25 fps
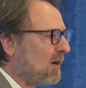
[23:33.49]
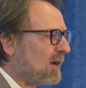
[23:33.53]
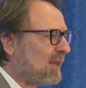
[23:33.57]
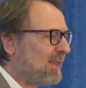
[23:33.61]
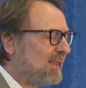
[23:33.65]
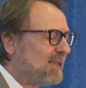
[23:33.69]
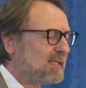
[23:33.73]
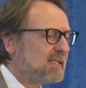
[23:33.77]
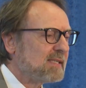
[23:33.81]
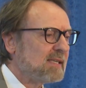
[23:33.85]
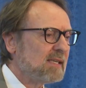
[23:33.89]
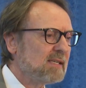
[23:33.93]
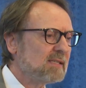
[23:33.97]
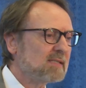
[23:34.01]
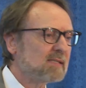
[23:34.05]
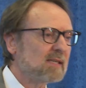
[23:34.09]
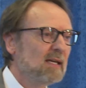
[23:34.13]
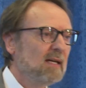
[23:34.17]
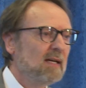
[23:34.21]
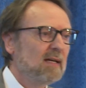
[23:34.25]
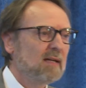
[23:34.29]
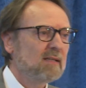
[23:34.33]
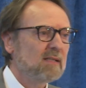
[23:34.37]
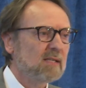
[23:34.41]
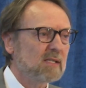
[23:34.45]
and this is
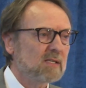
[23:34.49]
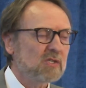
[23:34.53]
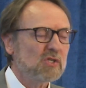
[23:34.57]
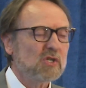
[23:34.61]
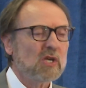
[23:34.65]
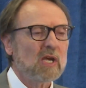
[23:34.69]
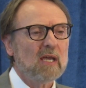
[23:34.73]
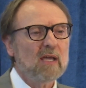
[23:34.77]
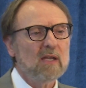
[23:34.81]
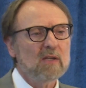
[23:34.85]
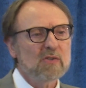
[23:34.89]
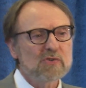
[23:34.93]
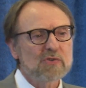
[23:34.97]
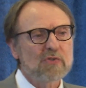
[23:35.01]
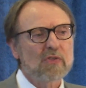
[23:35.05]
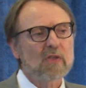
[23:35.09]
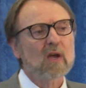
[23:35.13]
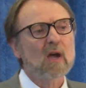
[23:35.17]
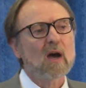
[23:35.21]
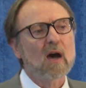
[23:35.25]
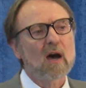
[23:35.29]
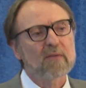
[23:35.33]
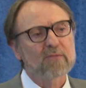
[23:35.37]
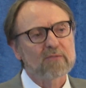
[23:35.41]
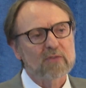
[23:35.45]
to change the
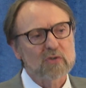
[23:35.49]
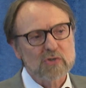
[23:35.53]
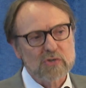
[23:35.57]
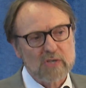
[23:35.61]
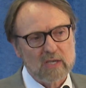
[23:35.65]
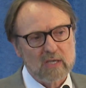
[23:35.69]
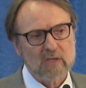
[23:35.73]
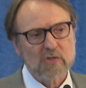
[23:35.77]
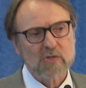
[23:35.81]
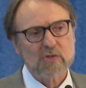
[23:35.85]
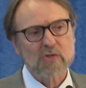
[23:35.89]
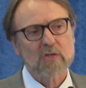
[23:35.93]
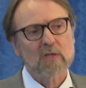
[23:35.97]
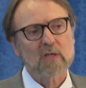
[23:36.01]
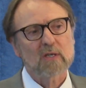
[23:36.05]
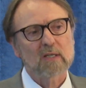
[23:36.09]
conversation